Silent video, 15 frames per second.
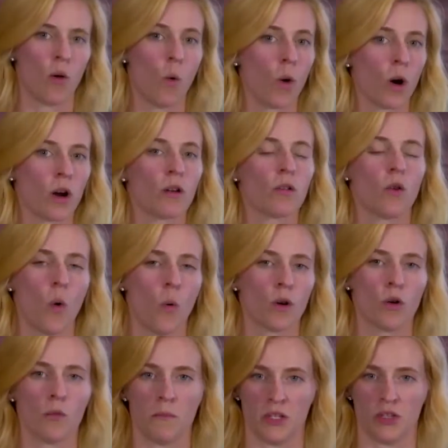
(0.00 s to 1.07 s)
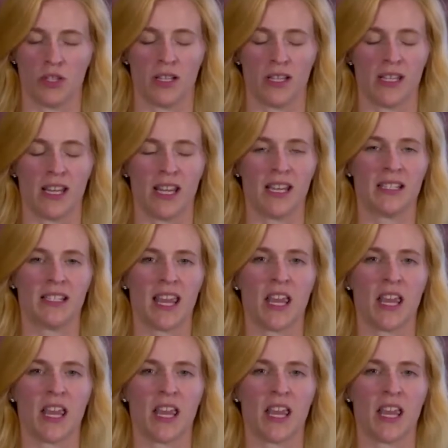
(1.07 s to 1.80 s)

or Coral Mission, is